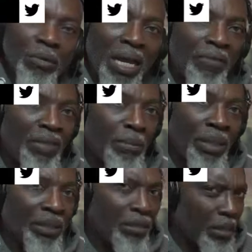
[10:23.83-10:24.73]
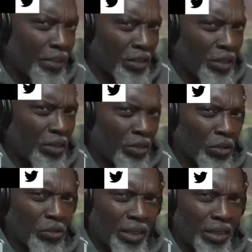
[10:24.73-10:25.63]
having a meeting around about 3 o'clock
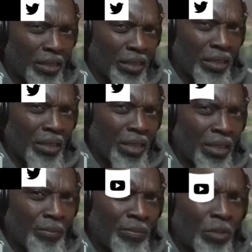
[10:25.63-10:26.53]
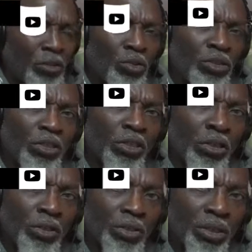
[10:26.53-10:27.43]
today to
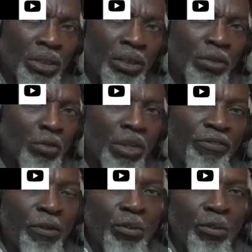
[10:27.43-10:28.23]
discuss the way forward